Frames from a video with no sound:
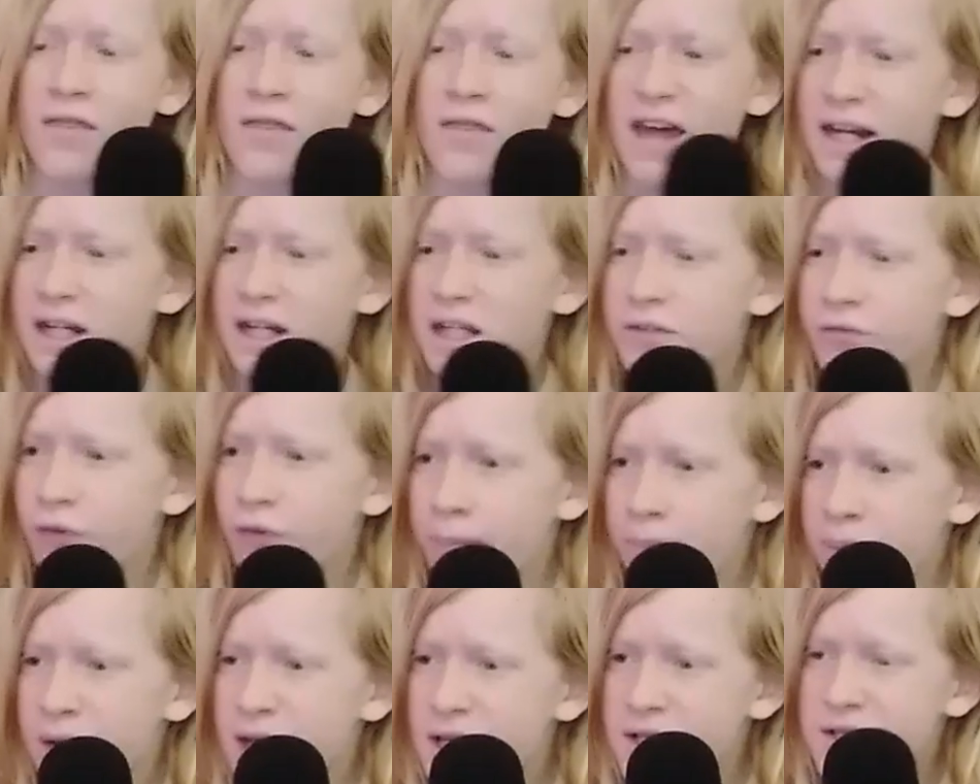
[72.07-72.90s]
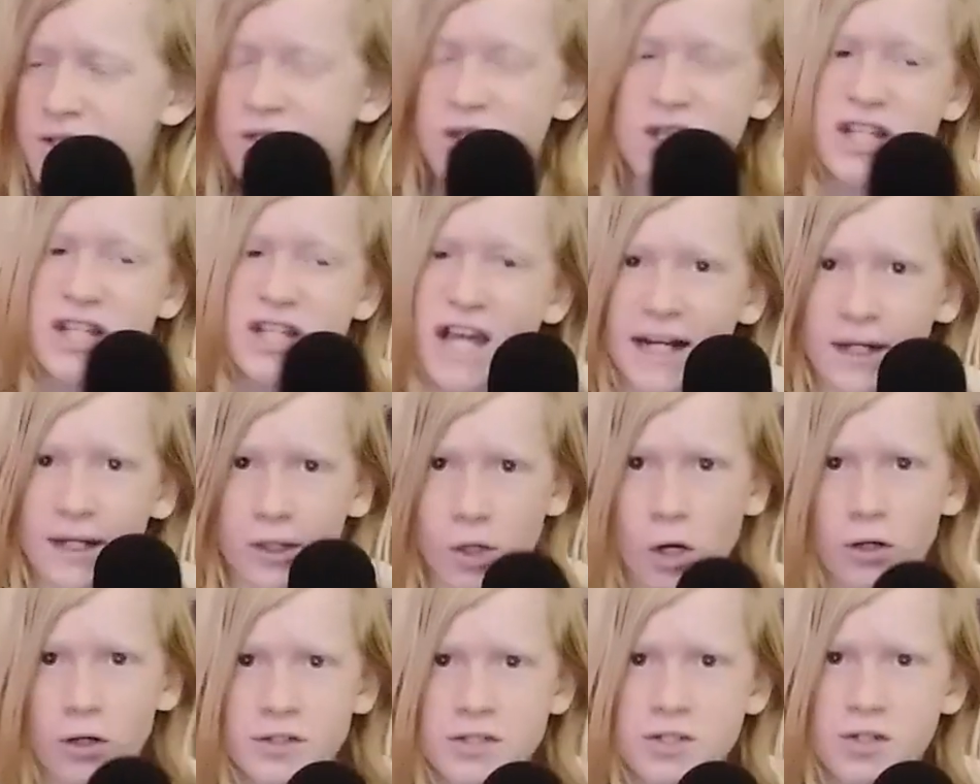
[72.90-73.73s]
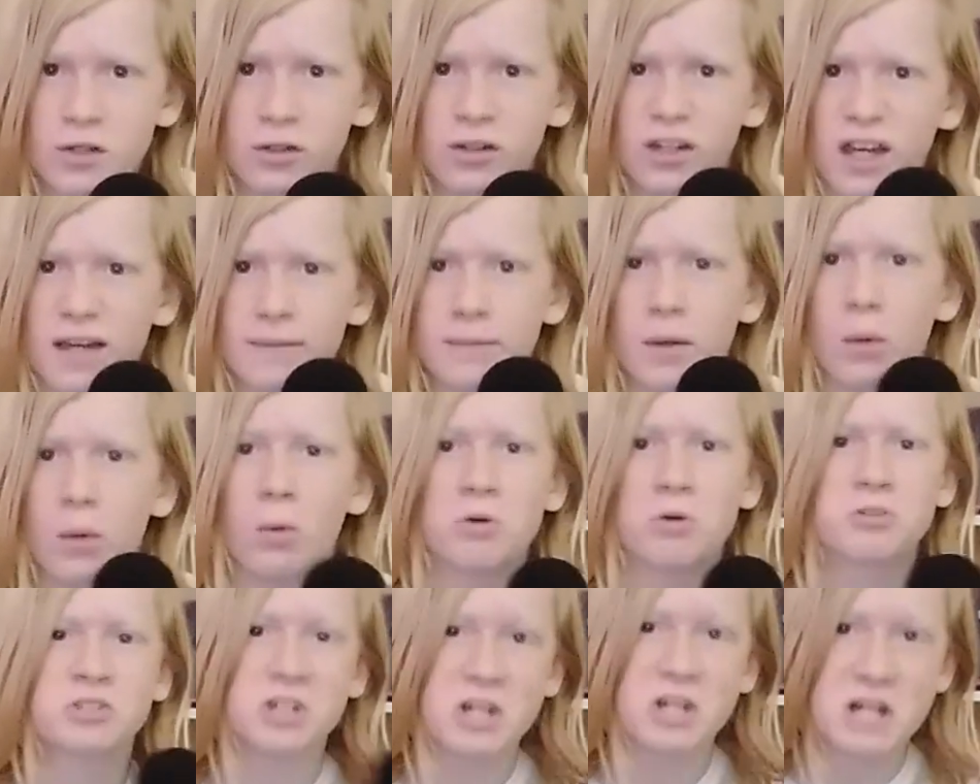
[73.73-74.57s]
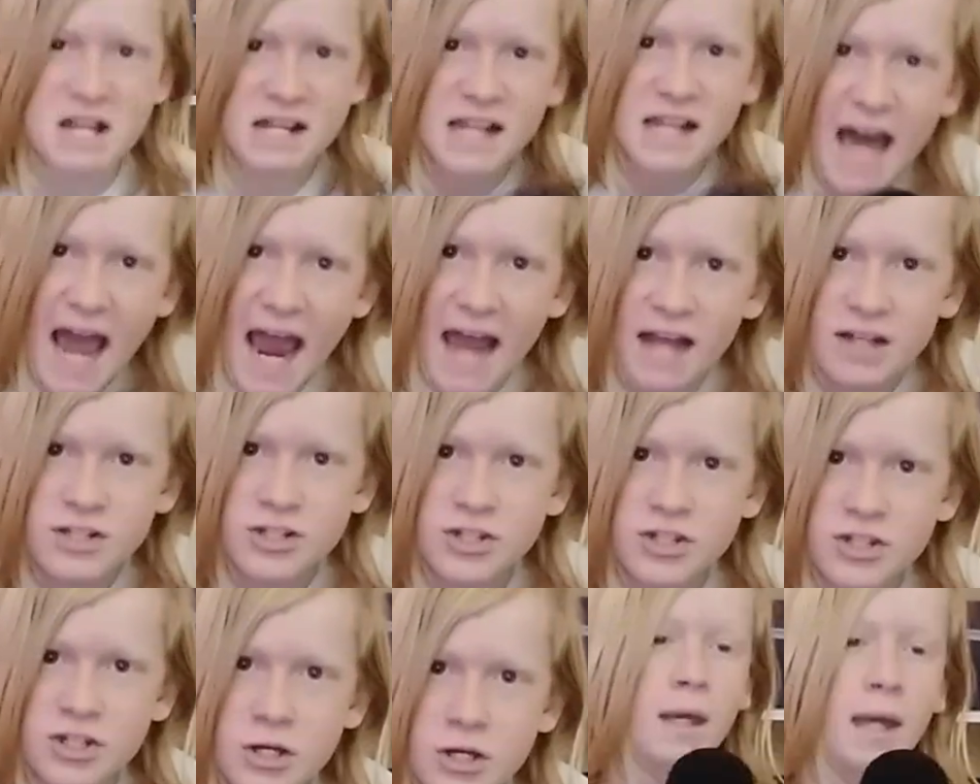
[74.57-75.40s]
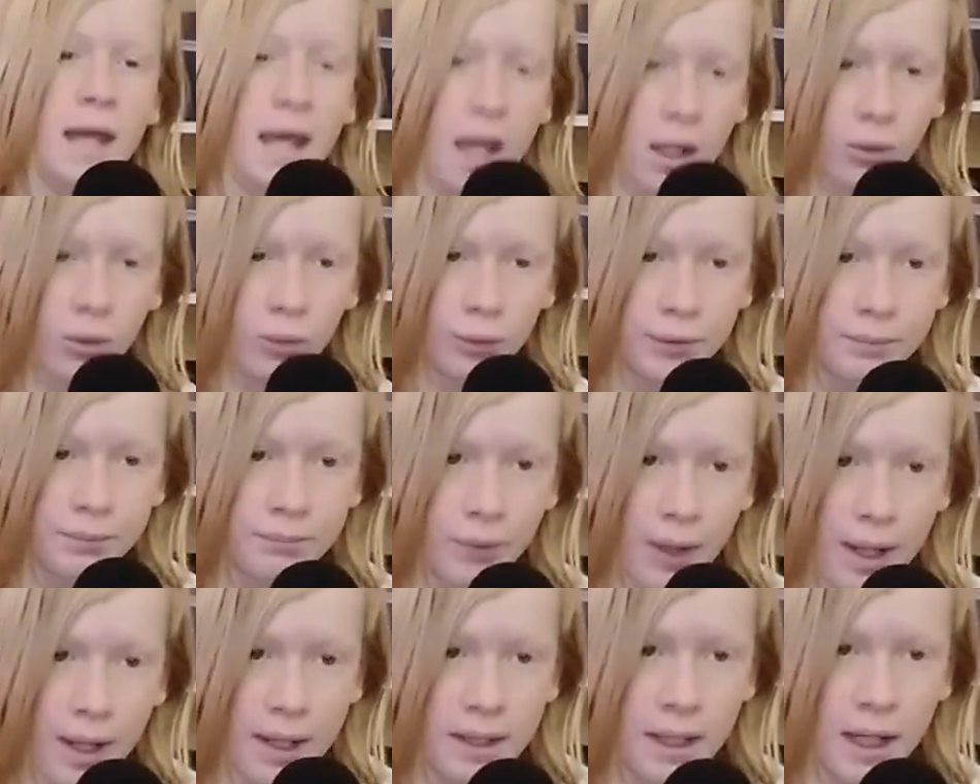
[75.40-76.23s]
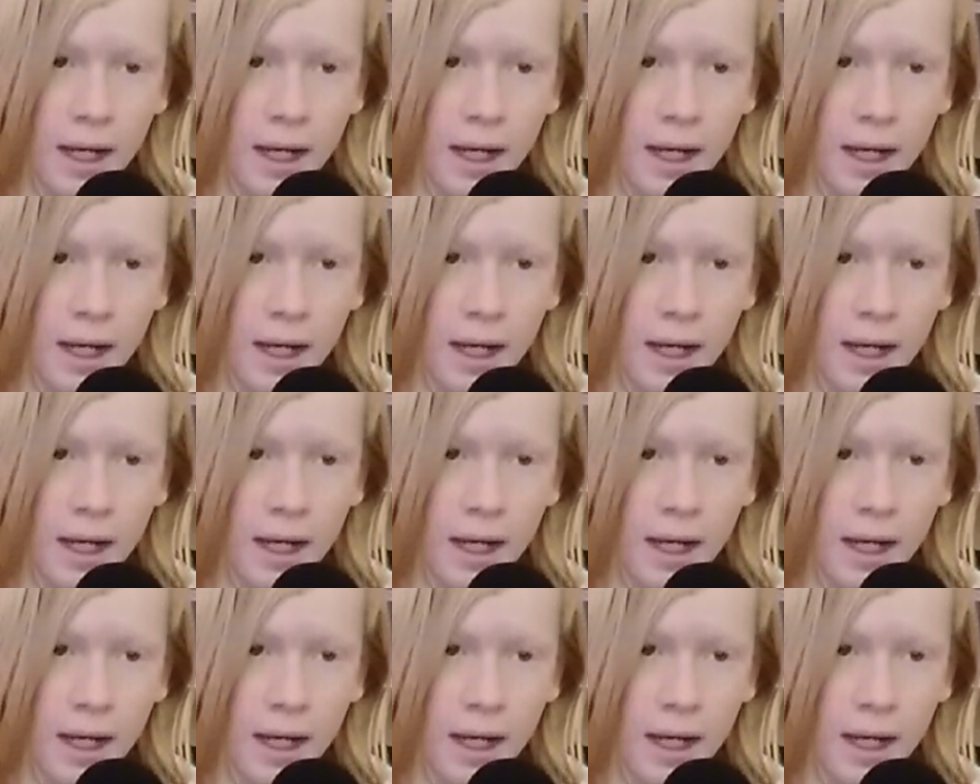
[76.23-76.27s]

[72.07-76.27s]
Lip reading: that if a PC and a console gamer were to clash, hell would break